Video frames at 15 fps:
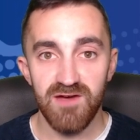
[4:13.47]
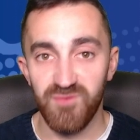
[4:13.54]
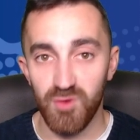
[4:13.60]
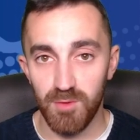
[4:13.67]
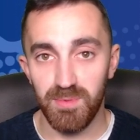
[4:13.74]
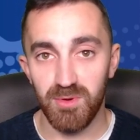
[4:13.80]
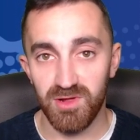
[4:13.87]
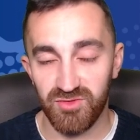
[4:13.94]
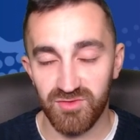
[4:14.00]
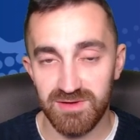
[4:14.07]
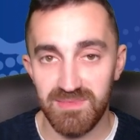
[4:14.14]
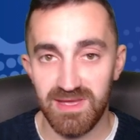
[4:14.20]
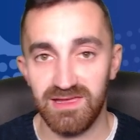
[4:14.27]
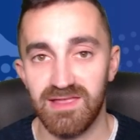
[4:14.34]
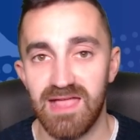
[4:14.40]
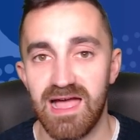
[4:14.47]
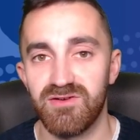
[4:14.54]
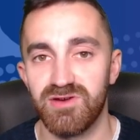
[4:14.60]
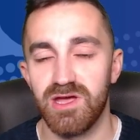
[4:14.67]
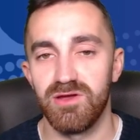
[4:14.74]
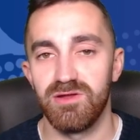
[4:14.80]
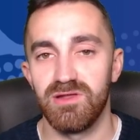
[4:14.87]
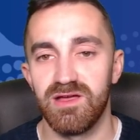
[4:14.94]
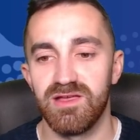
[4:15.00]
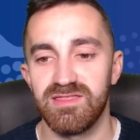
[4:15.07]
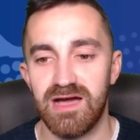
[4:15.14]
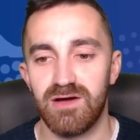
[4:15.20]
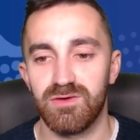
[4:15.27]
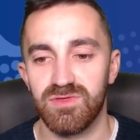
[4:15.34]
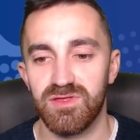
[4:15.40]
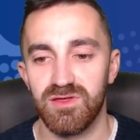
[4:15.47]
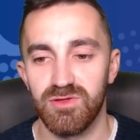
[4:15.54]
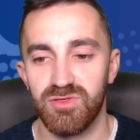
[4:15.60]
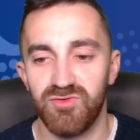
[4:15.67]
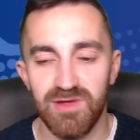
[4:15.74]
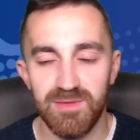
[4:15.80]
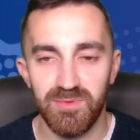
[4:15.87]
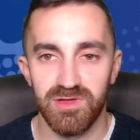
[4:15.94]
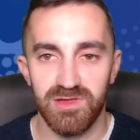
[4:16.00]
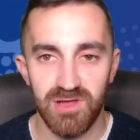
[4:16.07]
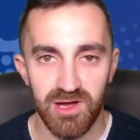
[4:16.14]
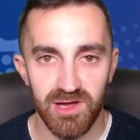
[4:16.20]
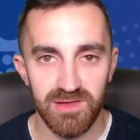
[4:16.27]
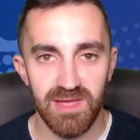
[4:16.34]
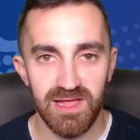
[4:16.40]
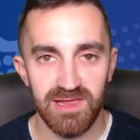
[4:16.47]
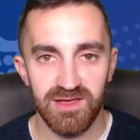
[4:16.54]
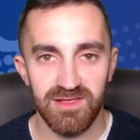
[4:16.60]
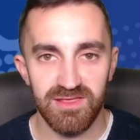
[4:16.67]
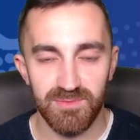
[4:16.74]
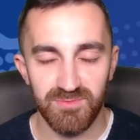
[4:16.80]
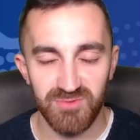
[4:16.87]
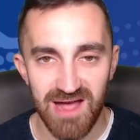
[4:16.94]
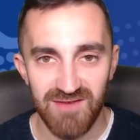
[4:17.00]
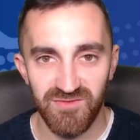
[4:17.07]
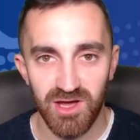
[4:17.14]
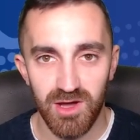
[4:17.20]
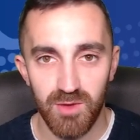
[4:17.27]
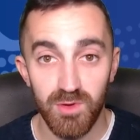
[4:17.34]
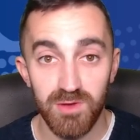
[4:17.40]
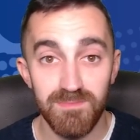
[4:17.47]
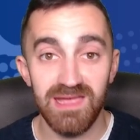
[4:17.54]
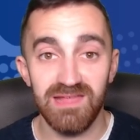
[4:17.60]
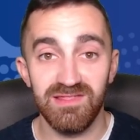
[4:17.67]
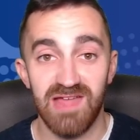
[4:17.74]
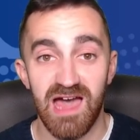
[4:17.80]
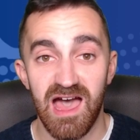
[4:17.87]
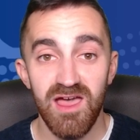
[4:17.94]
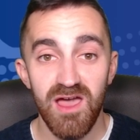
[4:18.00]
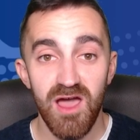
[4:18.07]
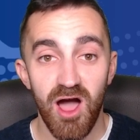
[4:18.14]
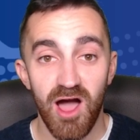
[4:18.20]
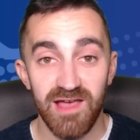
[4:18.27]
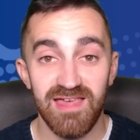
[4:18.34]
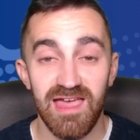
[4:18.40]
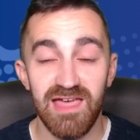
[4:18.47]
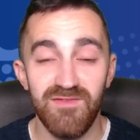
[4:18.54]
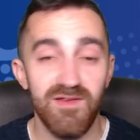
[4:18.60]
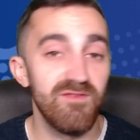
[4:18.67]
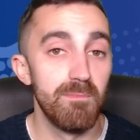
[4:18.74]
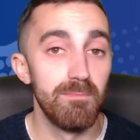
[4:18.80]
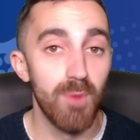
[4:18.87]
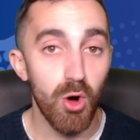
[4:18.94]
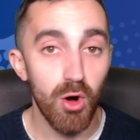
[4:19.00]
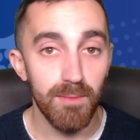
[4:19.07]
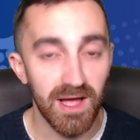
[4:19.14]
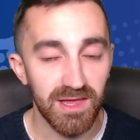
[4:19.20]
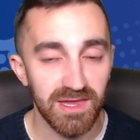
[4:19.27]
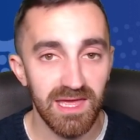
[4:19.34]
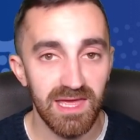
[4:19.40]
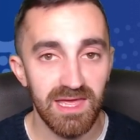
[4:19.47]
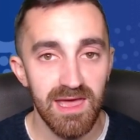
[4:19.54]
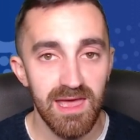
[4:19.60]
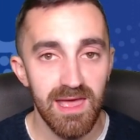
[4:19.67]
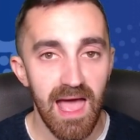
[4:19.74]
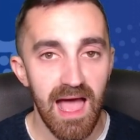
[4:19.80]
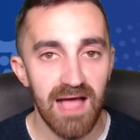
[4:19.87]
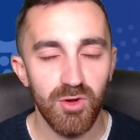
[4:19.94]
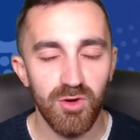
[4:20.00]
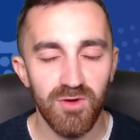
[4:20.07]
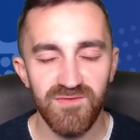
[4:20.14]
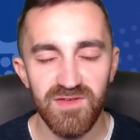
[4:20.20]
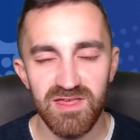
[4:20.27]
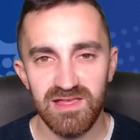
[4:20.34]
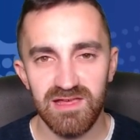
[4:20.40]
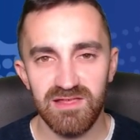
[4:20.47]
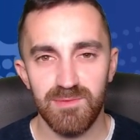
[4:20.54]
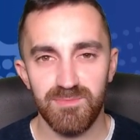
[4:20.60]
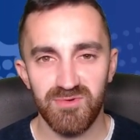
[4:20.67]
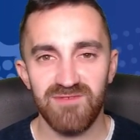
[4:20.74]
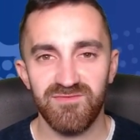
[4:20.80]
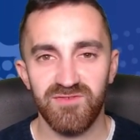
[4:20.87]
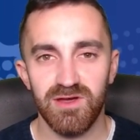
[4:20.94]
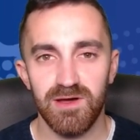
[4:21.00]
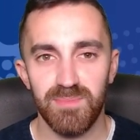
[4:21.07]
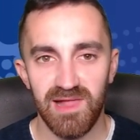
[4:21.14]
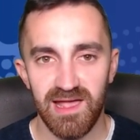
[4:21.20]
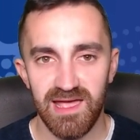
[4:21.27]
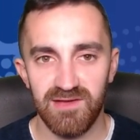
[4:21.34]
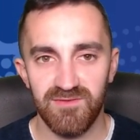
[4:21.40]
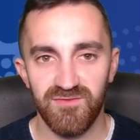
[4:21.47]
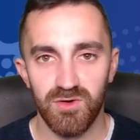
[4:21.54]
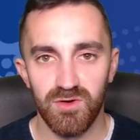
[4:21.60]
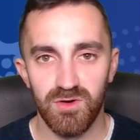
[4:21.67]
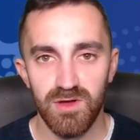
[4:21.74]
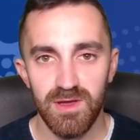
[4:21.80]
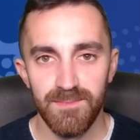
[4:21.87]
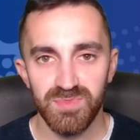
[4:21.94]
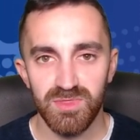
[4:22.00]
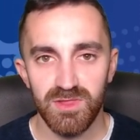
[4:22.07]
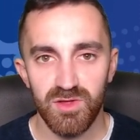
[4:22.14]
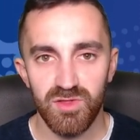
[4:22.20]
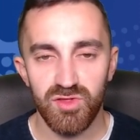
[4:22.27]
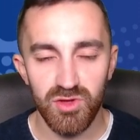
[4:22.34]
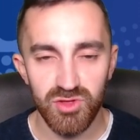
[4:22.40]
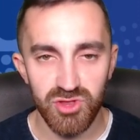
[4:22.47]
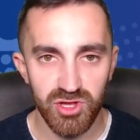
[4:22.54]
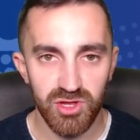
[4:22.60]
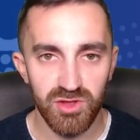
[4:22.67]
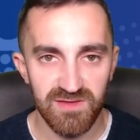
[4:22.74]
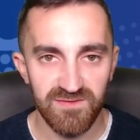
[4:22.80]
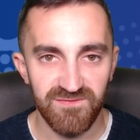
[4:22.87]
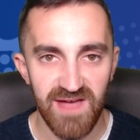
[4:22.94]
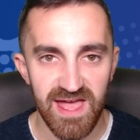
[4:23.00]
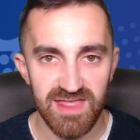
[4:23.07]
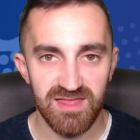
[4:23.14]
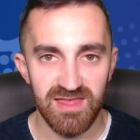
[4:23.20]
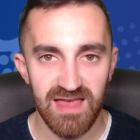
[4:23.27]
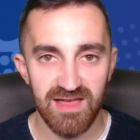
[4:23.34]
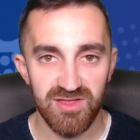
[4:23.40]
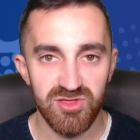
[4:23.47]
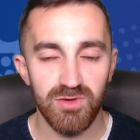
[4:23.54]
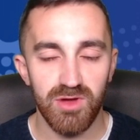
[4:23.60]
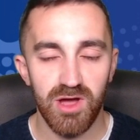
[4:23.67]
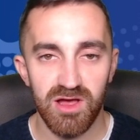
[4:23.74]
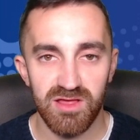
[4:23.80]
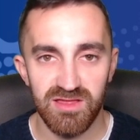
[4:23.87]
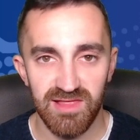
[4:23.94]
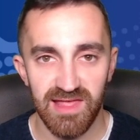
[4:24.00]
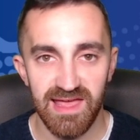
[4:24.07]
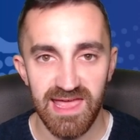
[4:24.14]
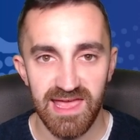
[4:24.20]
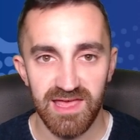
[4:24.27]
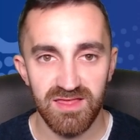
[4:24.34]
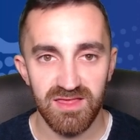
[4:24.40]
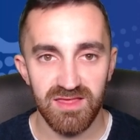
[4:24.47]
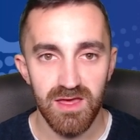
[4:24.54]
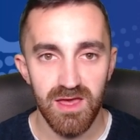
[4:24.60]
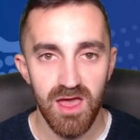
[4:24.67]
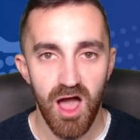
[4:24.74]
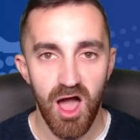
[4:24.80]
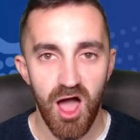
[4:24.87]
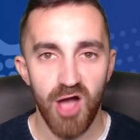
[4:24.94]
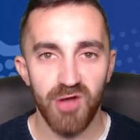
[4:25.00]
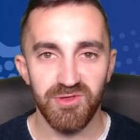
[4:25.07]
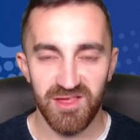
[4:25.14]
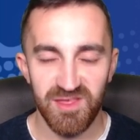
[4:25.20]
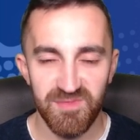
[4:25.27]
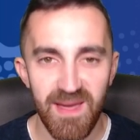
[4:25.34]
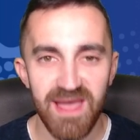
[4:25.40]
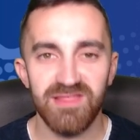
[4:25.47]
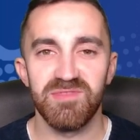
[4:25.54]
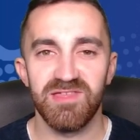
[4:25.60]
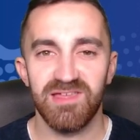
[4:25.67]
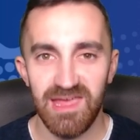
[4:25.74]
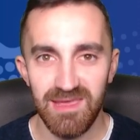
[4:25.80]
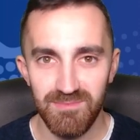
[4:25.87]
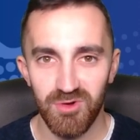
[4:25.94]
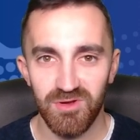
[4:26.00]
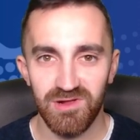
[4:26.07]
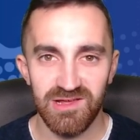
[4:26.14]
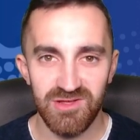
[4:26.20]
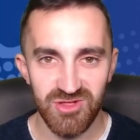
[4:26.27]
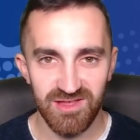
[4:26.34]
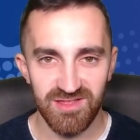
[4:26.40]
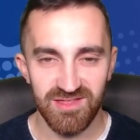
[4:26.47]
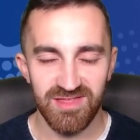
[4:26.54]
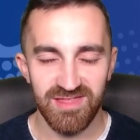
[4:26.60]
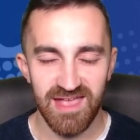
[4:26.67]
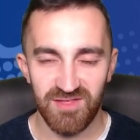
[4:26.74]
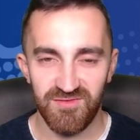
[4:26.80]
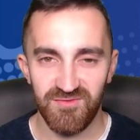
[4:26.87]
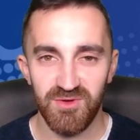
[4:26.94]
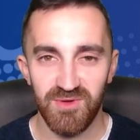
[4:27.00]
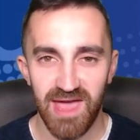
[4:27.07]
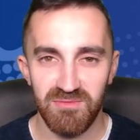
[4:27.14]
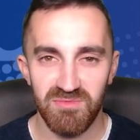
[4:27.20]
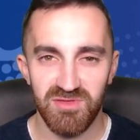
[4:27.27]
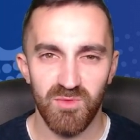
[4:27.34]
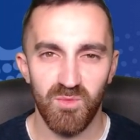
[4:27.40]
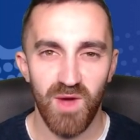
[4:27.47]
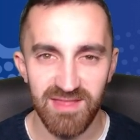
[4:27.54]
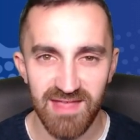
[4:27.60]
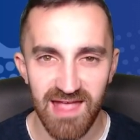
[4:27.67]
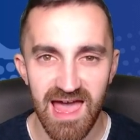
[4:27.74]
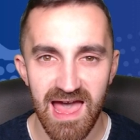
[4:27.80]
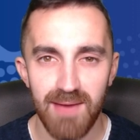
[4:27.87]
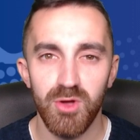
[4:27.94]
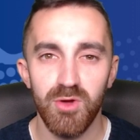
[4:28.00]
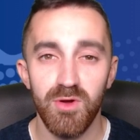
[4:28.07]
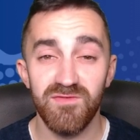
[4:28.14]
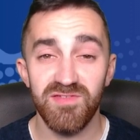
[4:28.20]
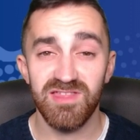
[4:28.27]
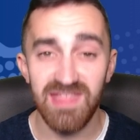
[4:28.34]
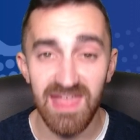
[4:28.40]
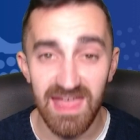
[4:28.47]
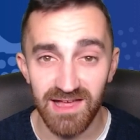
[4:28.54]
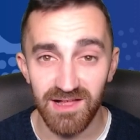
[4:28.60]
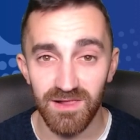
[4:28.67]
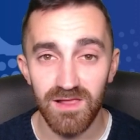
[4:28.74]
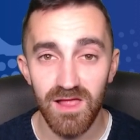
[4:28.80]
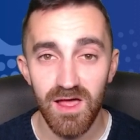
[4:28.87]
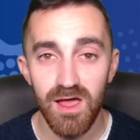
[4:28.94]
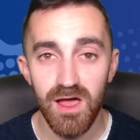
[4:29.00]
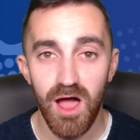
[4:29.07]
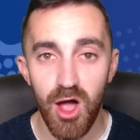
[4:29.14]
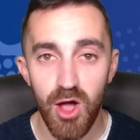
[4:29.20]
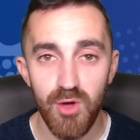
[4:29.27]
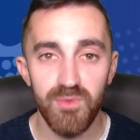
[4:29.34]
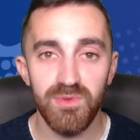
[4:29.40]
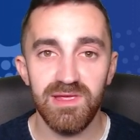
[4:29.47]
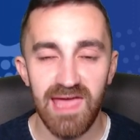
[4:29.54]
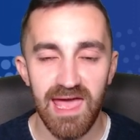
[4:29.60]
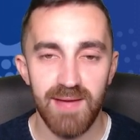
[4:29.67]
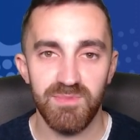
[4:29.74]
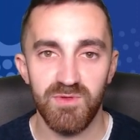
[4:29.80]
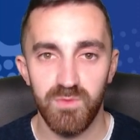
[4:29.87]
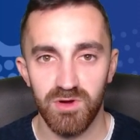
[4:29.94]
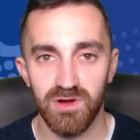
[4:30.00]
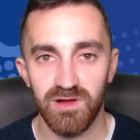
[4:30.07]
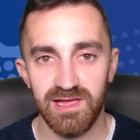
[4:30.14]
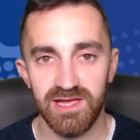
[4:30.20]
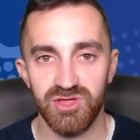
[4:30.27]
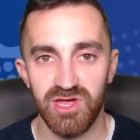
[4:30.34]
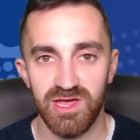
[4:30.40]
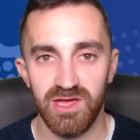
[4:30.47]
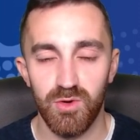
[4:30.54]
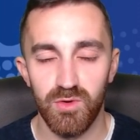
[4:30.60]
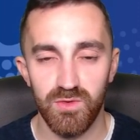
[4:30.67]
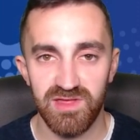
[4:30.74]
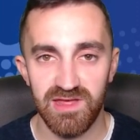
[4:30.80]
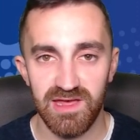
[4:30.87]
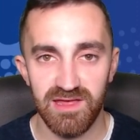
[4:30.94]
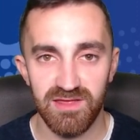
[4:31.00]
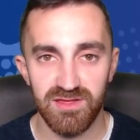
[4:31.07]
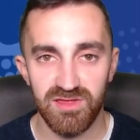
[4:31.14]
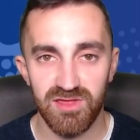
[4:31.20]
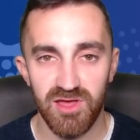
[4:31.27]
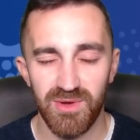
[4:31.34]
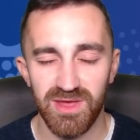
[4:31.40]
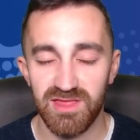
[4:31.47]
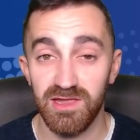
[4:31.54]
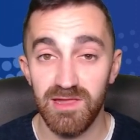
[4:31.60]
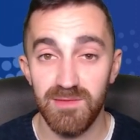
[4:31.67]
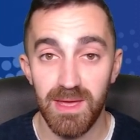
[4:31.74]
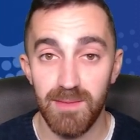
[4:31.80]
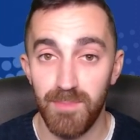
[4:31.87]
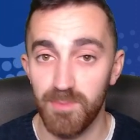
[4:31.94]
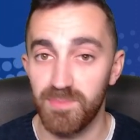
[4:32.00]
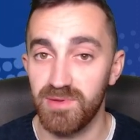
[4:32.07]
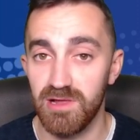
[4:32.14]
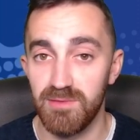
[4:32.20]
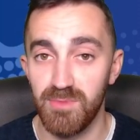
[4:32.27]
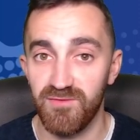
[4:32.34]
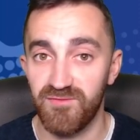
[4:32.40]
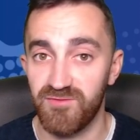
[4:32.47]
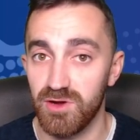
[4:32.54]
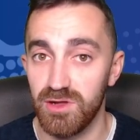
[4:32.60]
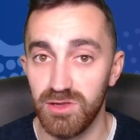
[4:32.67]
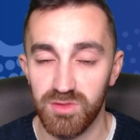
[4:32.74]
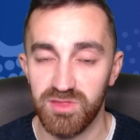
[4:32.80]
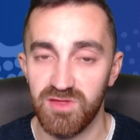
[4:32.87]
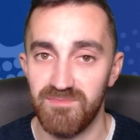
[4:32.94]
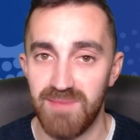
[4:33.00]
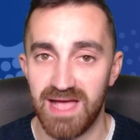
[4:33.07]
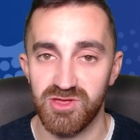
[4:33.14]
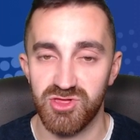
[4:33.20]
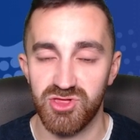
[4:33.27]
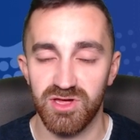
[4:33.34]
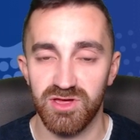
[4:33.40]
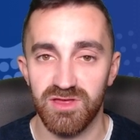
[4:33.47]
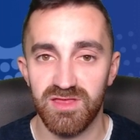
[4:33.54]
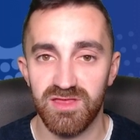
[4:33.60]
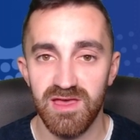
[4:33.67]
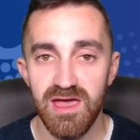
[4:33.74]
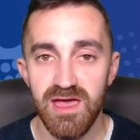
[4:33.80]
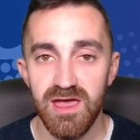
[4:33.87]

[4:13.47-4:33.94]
4.3 million Areola down to 3.9 million Dubravka would mean that I save even more money. And obviously Dubravka playing for such a good defence as Newcastle is, I would expect them to keep more clean sheets in the next few games than West Ham, who have still only kept 1 clean sheet all season. So it's going to be a popular move for a lot of managers.